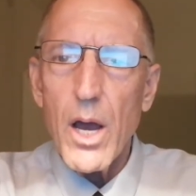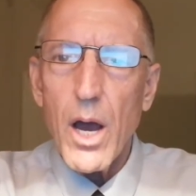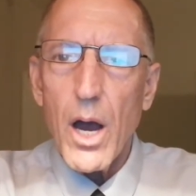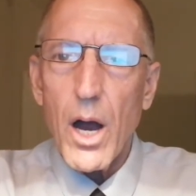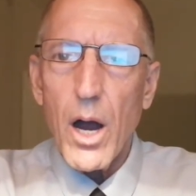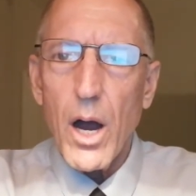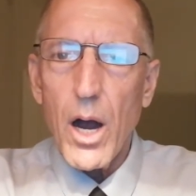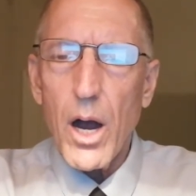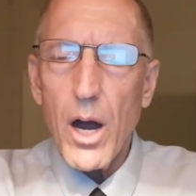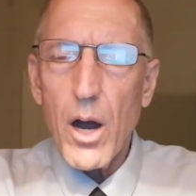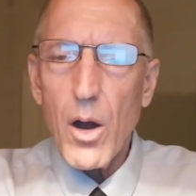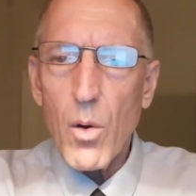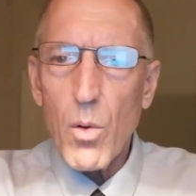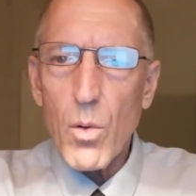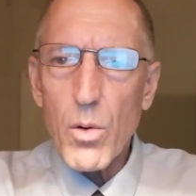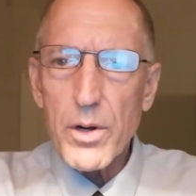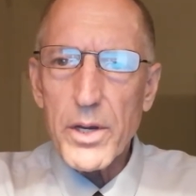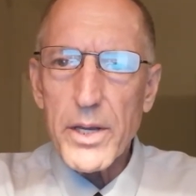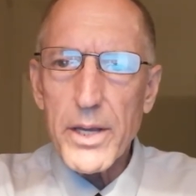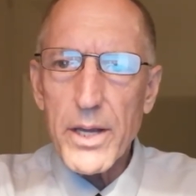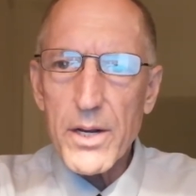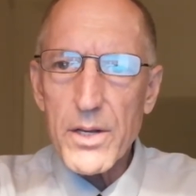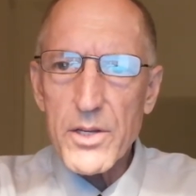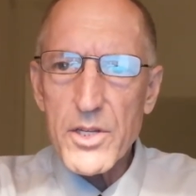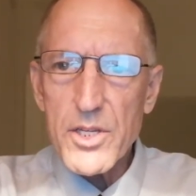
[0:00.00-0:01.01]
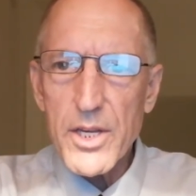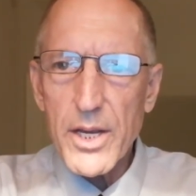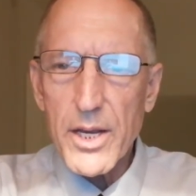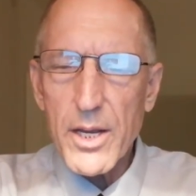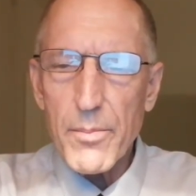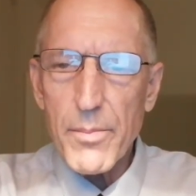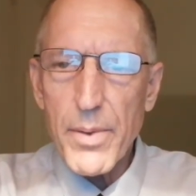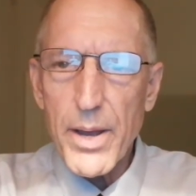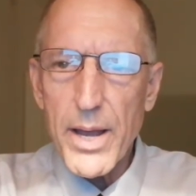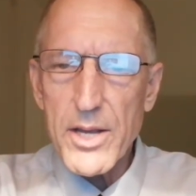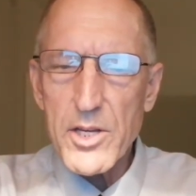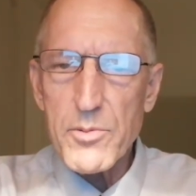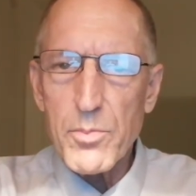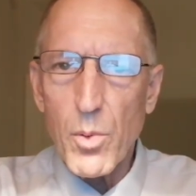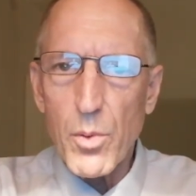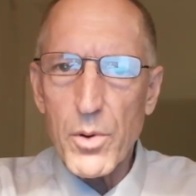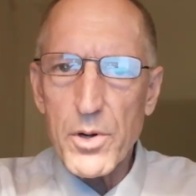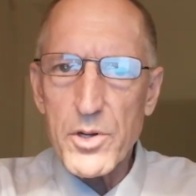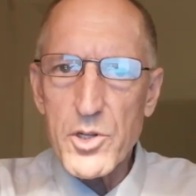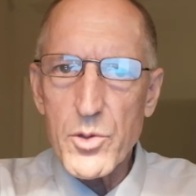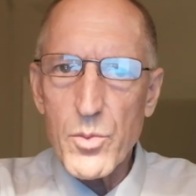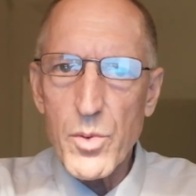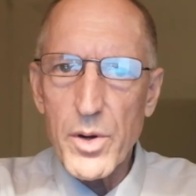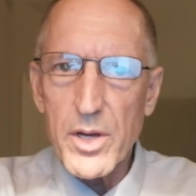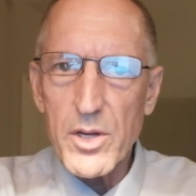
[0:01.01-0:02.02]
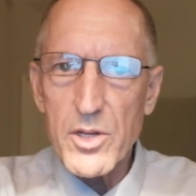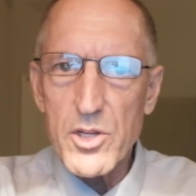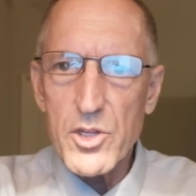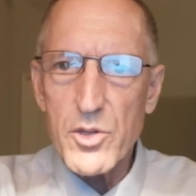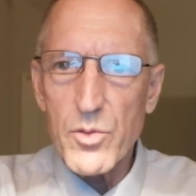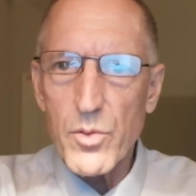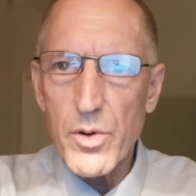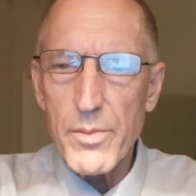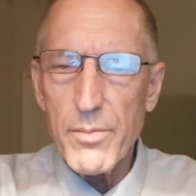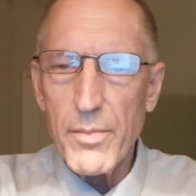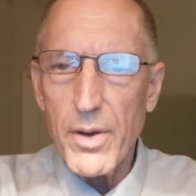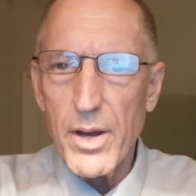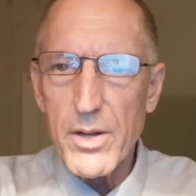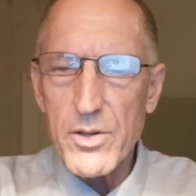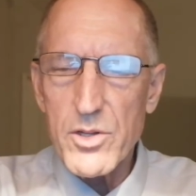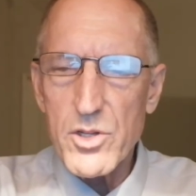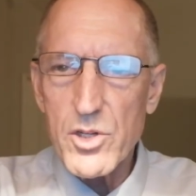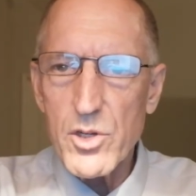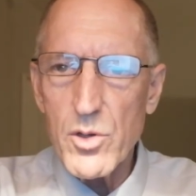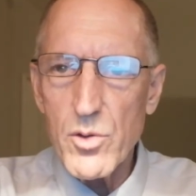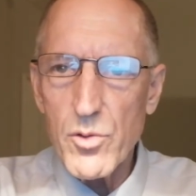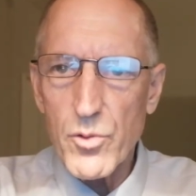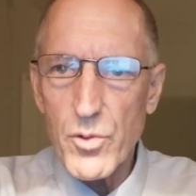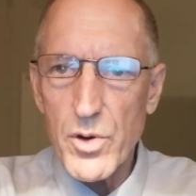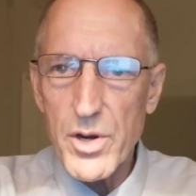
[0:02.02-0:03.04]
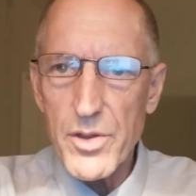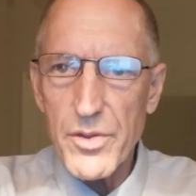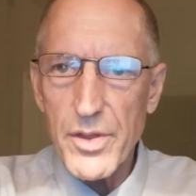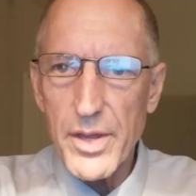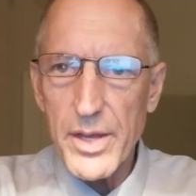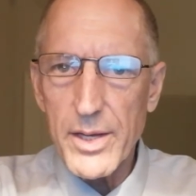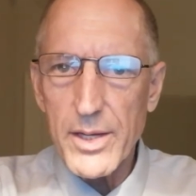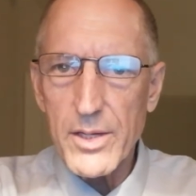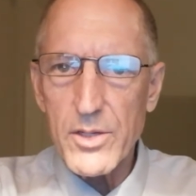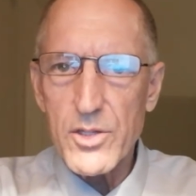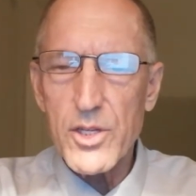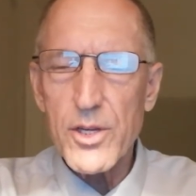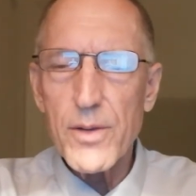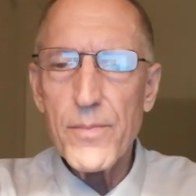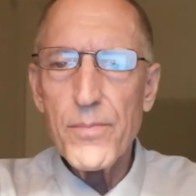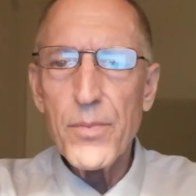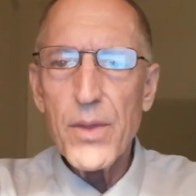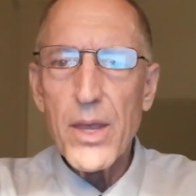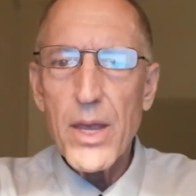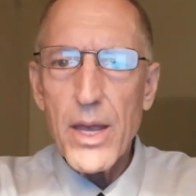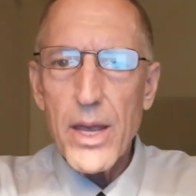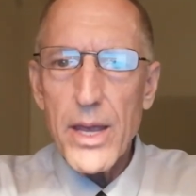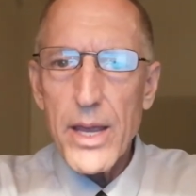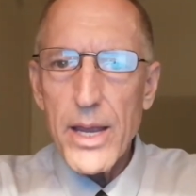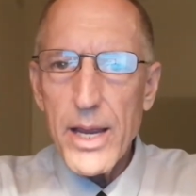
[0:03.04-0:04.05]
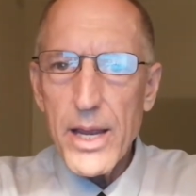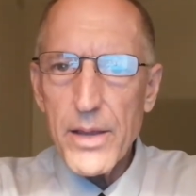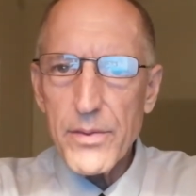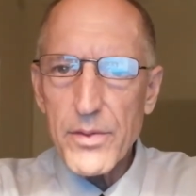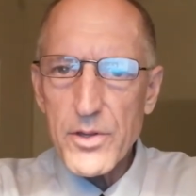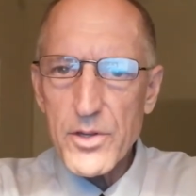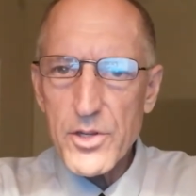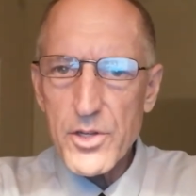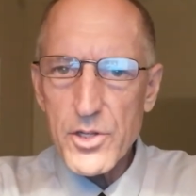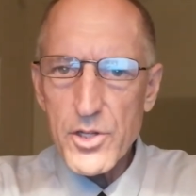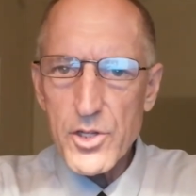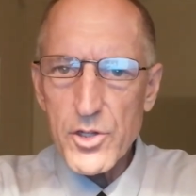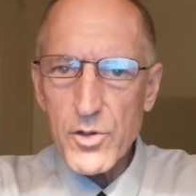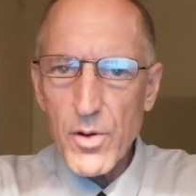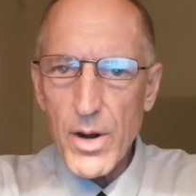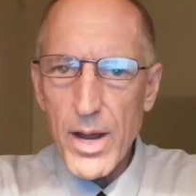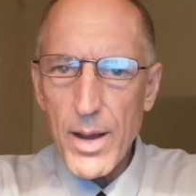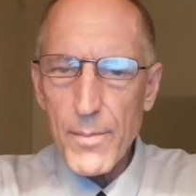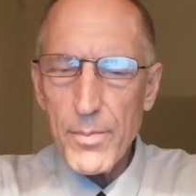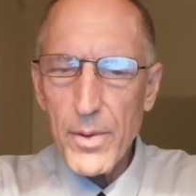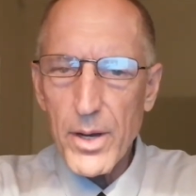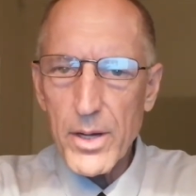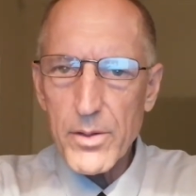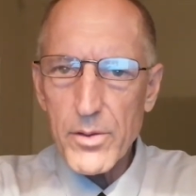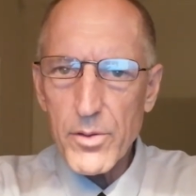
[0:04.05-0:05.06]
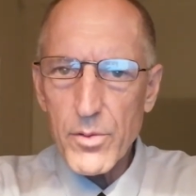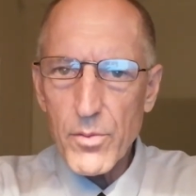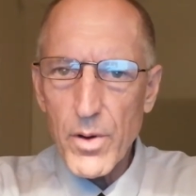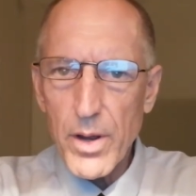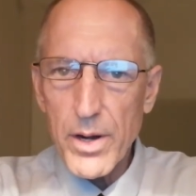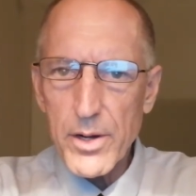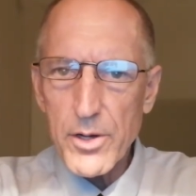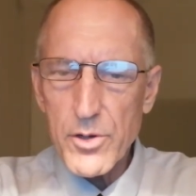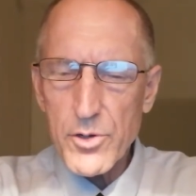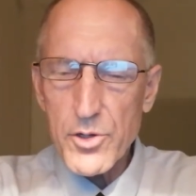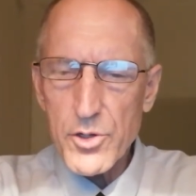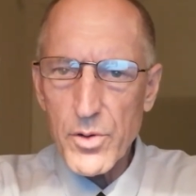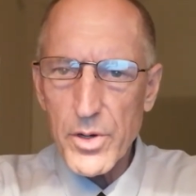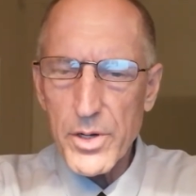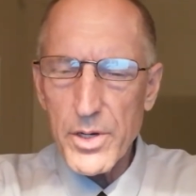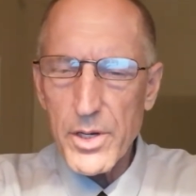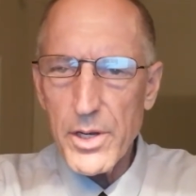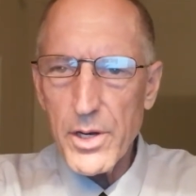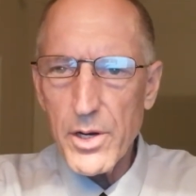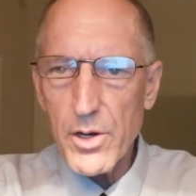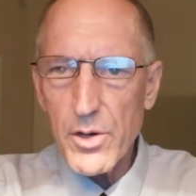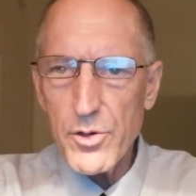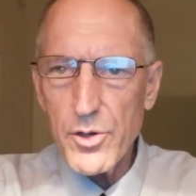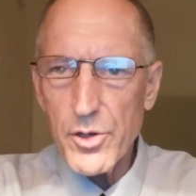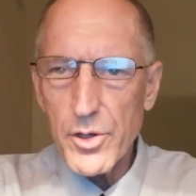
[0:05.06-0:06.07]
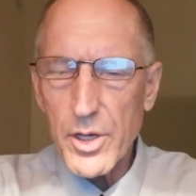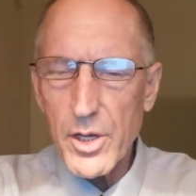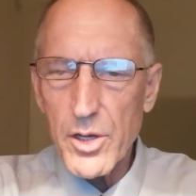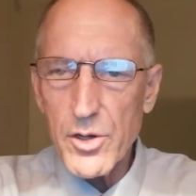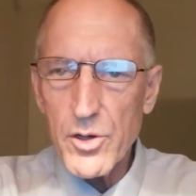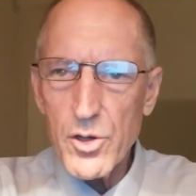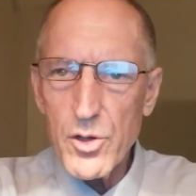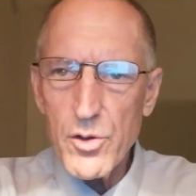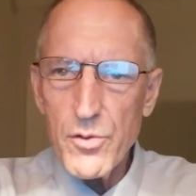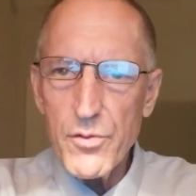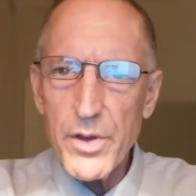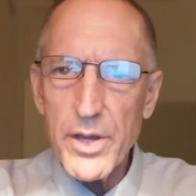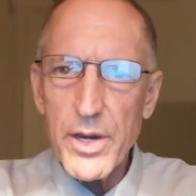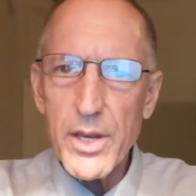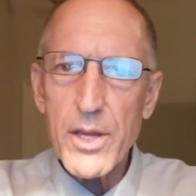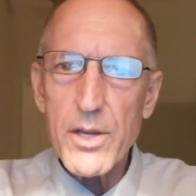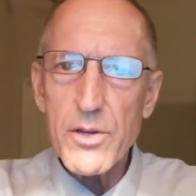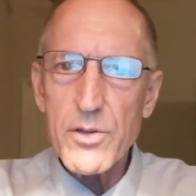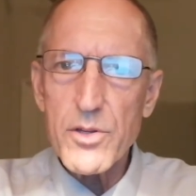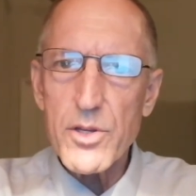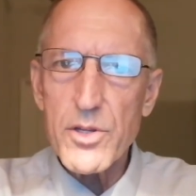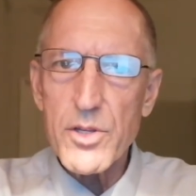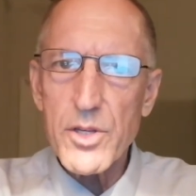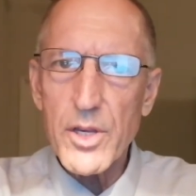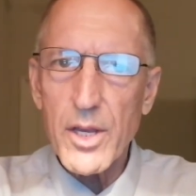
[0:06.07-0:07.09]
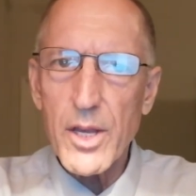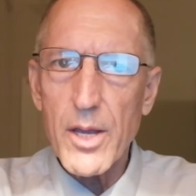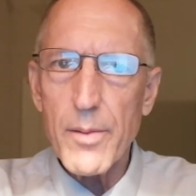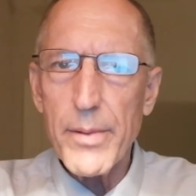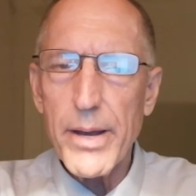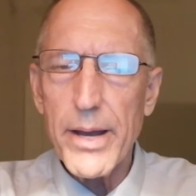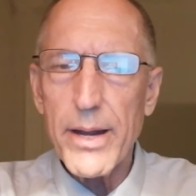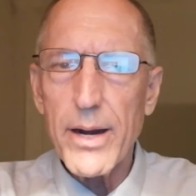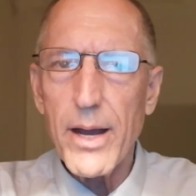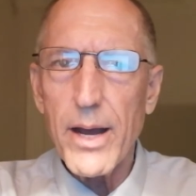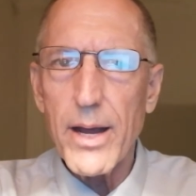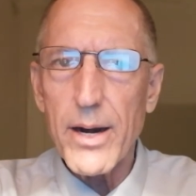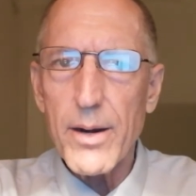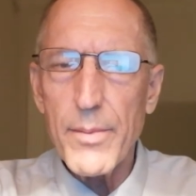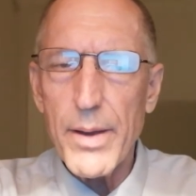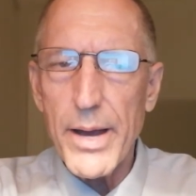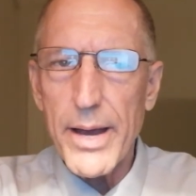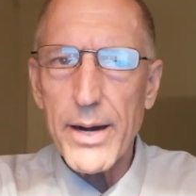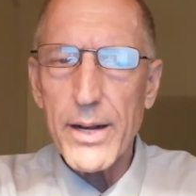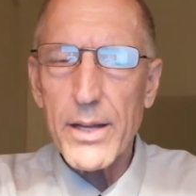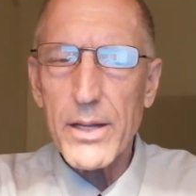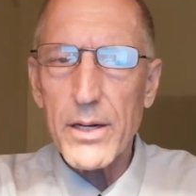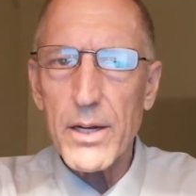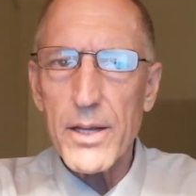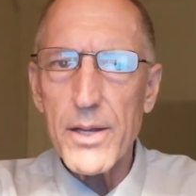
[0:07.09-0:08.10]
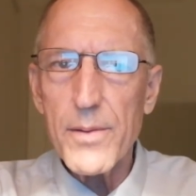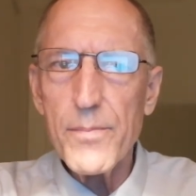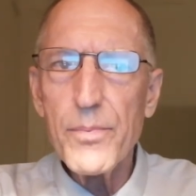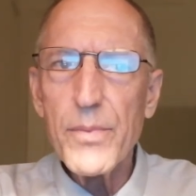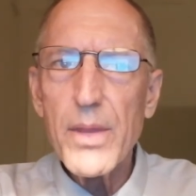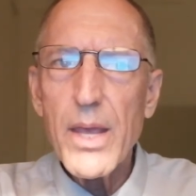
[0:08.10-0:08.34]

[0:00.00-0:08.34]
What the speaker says: or get a second passport as quick as 3 months, do three things. Hit the subscribe button to the right of your screen here, and you get new videos as they come out automatically.